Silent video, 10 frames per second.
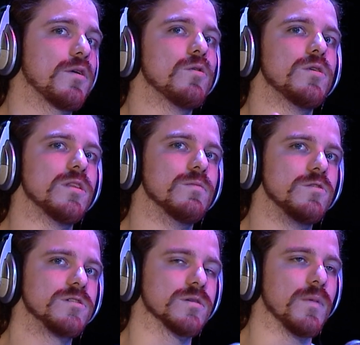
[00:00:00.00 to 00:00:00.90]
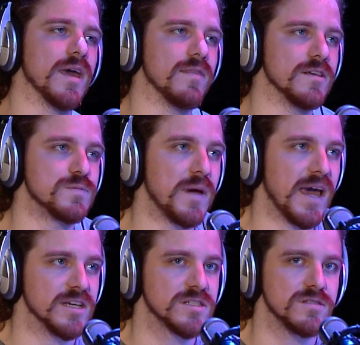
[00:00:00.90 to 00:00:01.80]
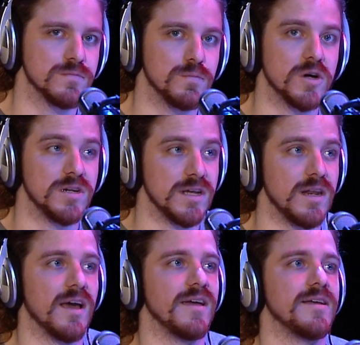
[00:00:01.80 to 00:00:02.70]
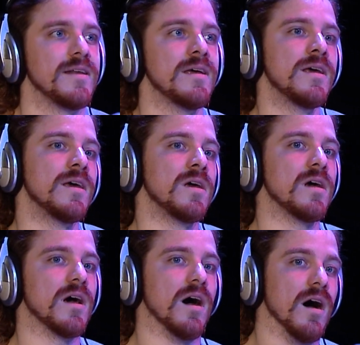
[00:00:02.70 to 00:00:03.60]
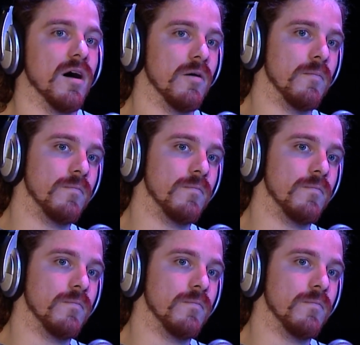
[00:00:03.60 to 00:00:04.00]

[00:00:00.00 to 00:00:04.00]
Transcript: Cooney the Music Man this past Monday night, by